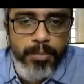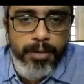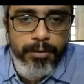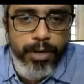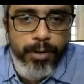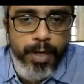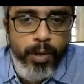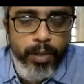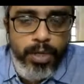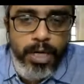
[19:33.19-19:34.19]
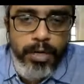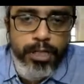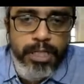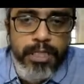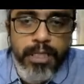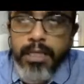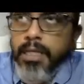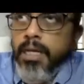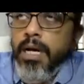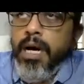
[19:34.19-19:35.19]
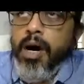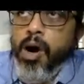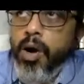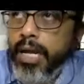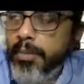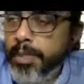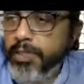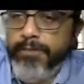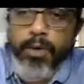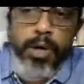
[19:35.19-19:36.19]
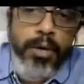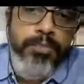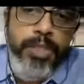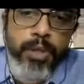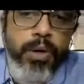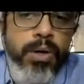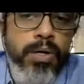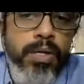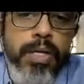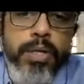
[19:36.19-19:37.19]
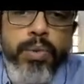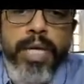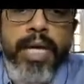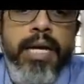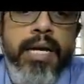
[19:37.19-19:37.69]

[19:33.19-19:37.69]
Now if you are going to convert all elements of column 0, you take